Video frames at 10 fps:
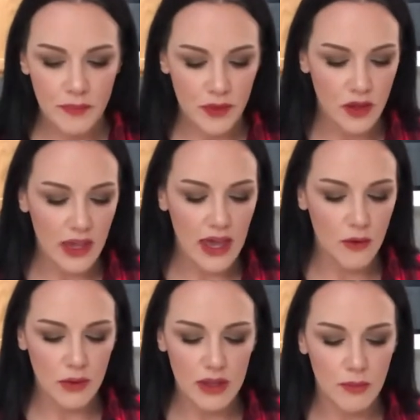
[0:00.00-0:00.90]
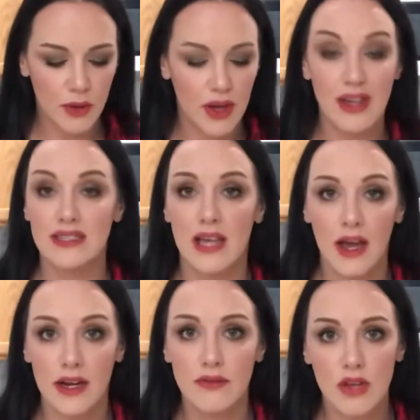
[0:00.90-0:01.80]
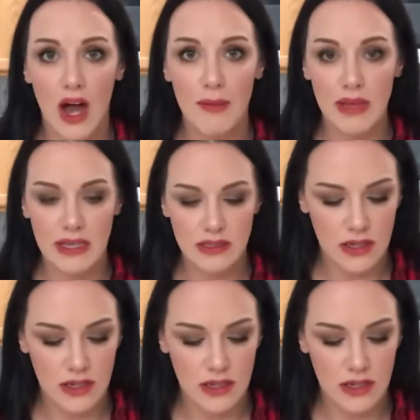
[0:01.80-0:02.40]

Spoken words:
You can't really put a ton of toppings